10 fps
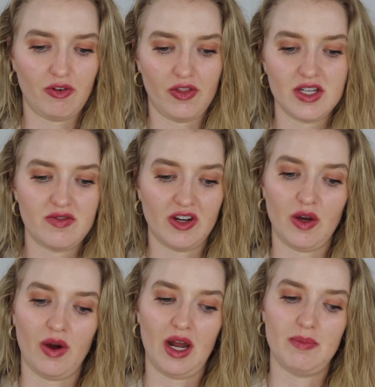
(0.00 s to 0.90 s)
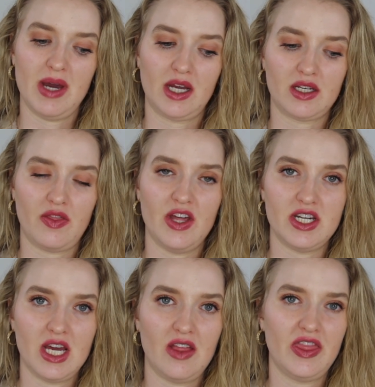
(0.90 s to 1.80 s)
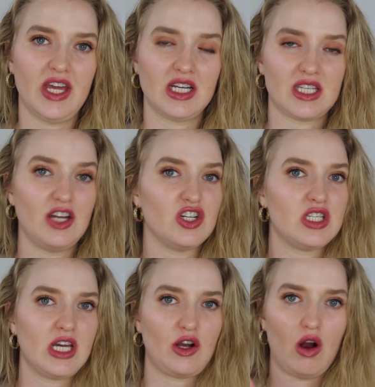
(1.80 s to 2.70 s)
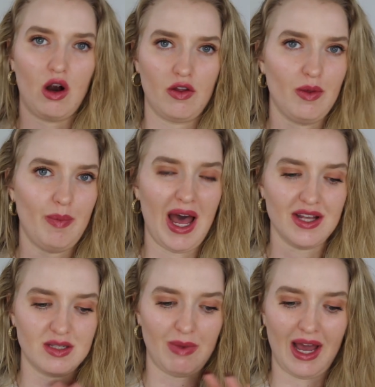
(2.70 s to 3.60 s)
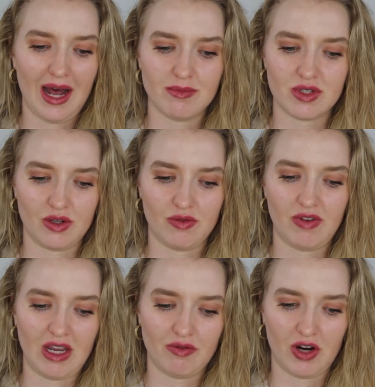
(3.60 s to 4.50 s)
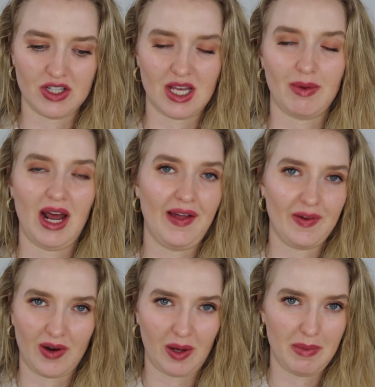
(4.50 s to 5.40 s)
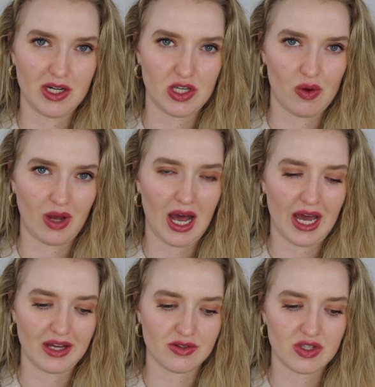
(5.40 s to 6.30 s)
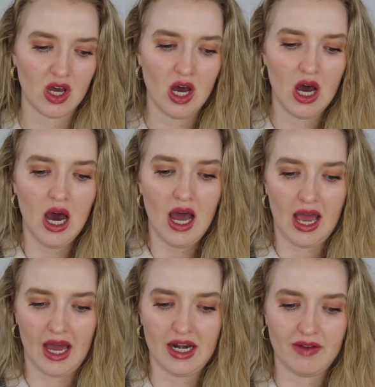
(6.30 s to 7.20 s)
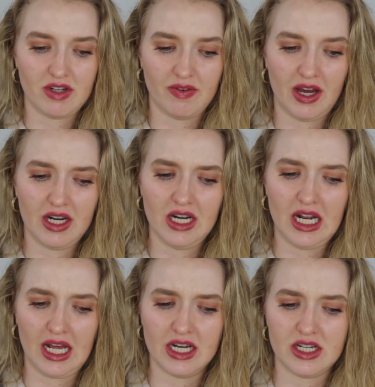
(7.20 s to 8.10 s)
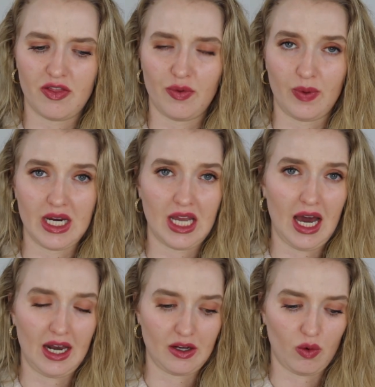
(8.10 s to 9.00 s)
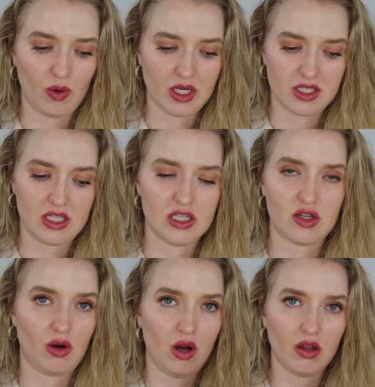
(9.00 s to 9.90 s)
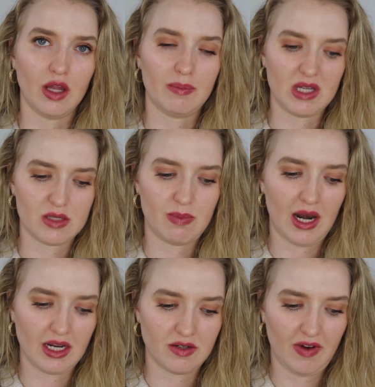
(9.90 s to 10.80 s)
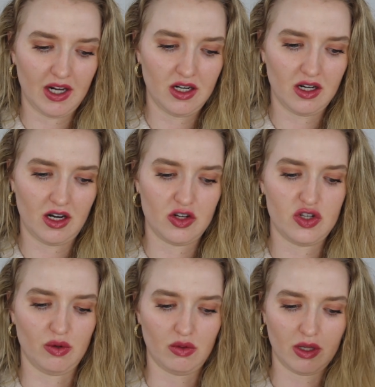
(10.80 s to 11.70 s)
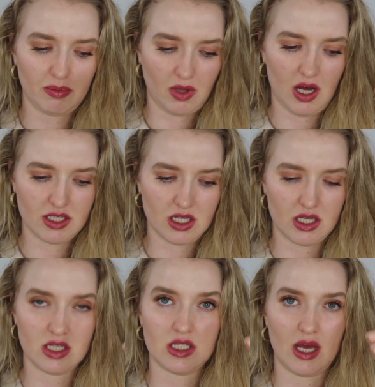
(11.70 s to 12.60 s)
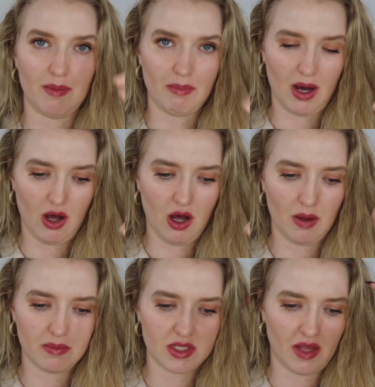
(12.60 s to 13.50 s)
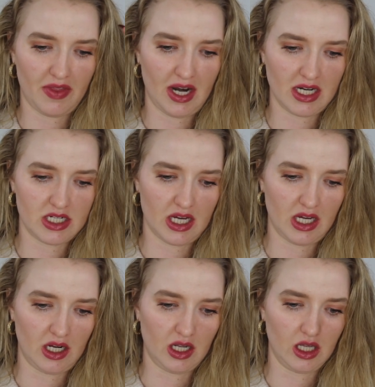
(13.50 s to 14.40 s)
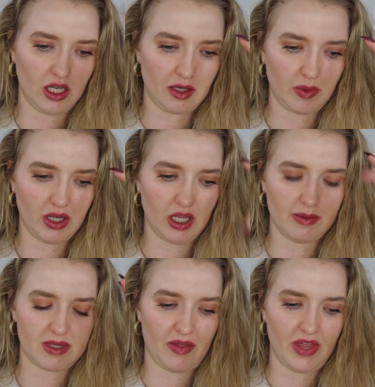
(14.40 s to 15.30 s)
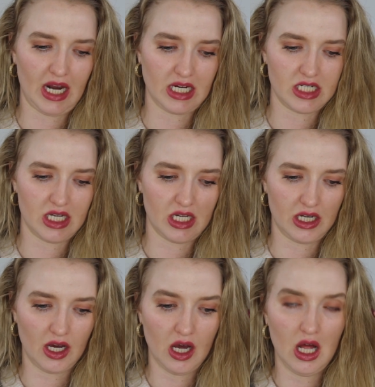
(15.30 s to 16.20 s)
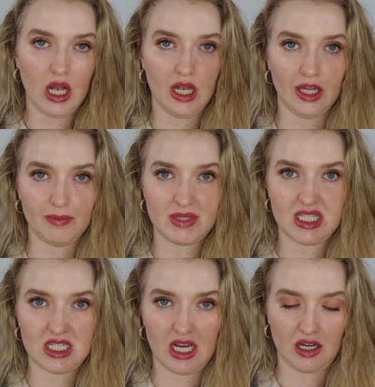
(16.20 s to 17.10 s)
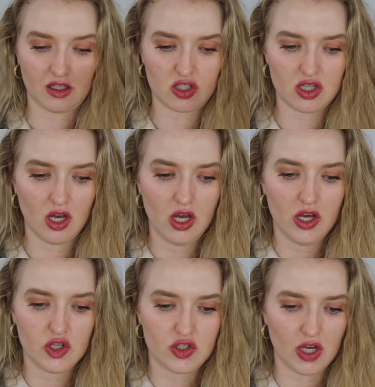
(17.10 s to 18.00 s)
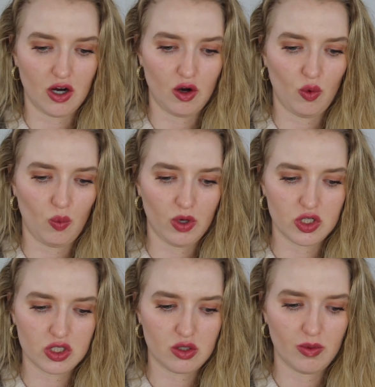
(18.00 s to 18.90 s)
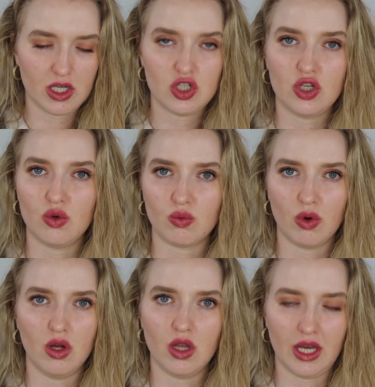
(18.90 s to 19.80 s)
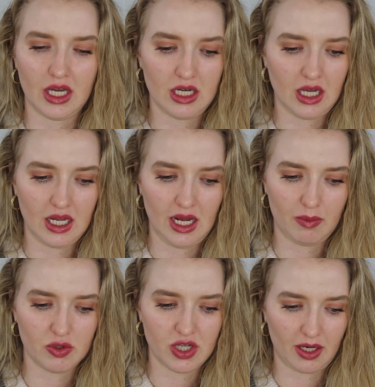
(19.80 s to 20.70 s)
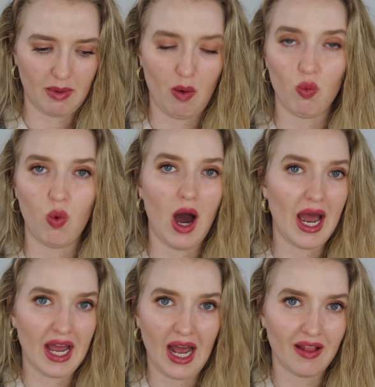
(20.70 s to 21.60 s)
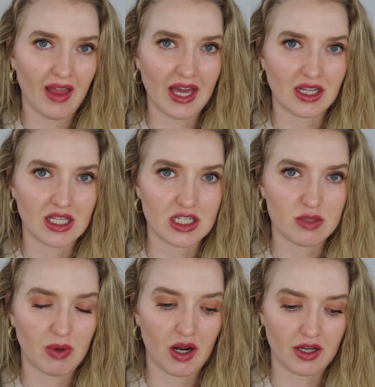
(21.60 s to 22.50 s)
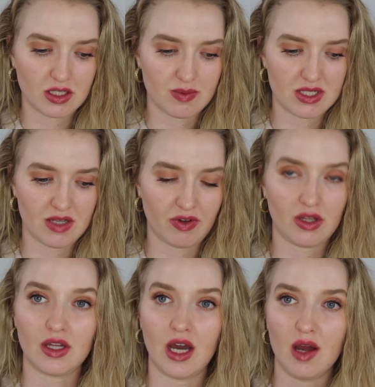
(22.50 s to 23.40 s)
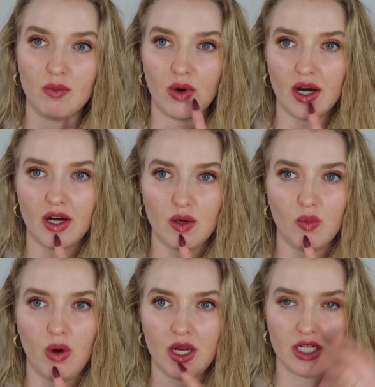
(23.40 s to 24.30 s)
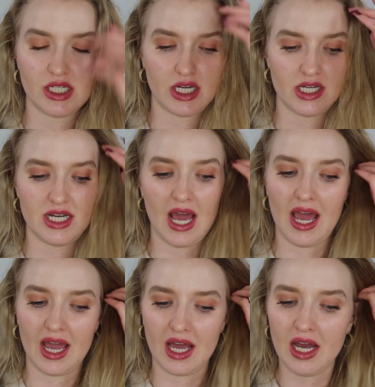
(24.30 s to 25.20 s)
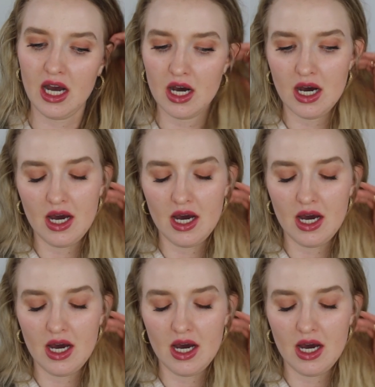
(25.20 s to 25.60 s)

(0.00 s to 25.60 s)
for this video and I picked the 10 things I just think are the best, my absolute favorites, I would highly recommend to you guys. And I've divided it into 3 categories. These are all lippies, but I divided it into lip glosses and balms, and then I did liquid lips, and then I did lipsticks. So we're just going to roll in and I will talk about why I like these products specifically. I'm wearing one today,